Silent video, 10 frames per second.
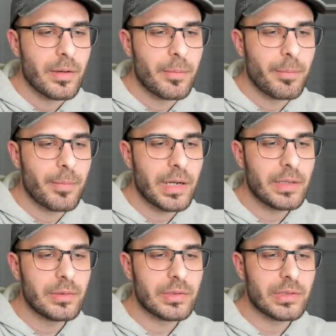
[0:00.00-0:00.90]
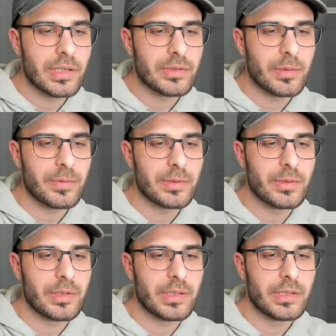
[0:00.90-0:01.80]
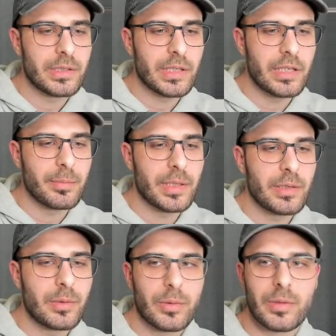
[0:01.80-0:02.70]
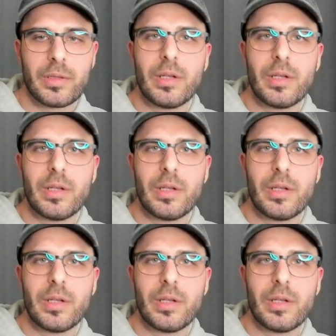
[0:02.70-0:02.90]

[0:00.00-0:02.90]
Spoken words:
Mine looks like something dirty, can't make a hole.